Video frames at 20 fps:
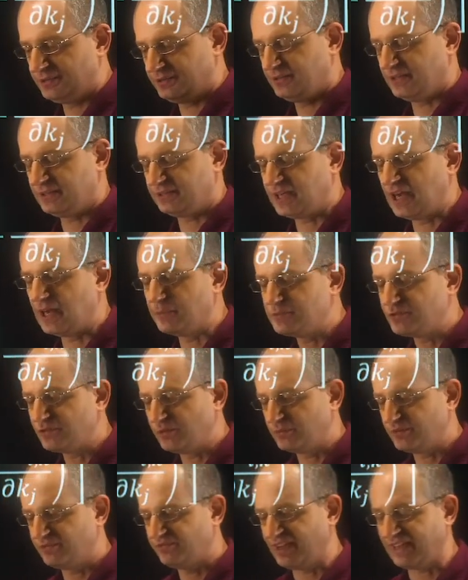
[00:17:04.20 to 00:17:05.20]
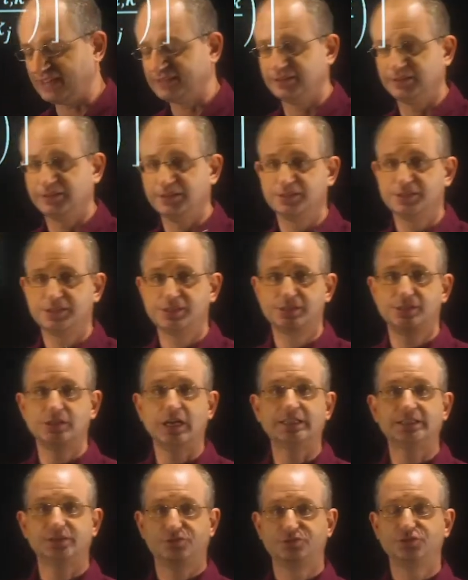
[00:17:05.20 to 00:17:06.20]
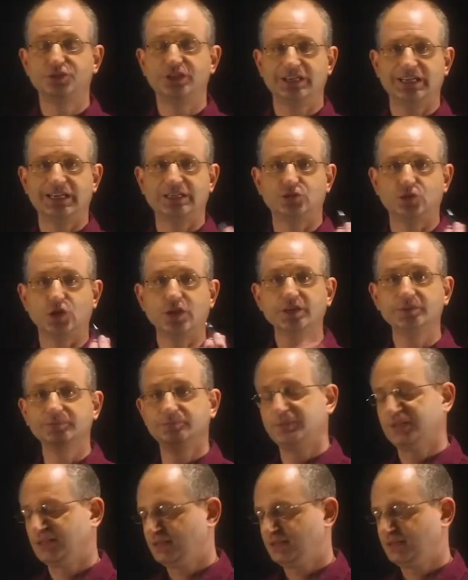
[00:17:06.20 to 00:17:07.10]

that comes from the fact that this is not a free electron.